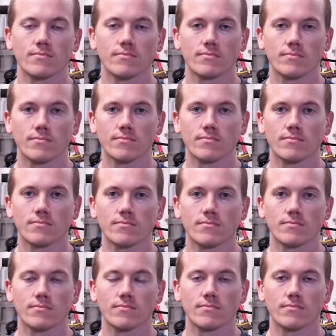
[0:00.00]

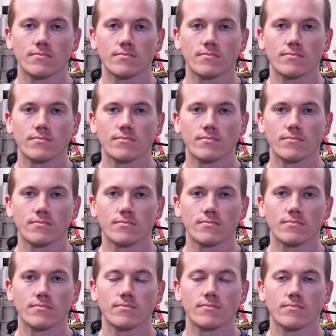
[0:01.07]

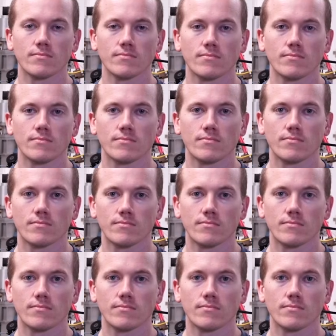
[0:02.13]

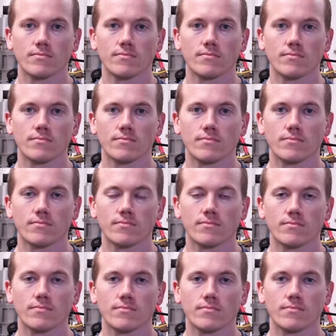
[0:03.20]

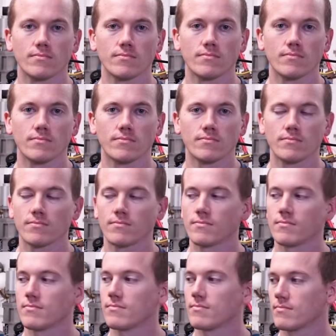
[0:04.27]

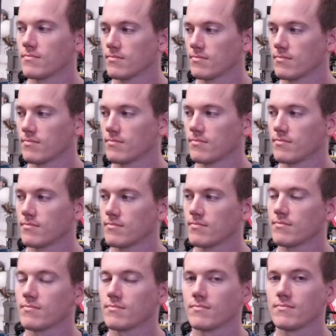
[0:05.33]

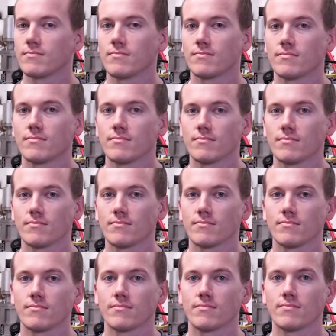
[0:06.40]

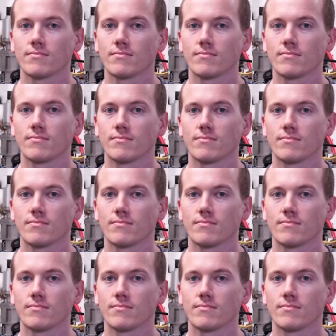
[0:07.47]
(not speaking)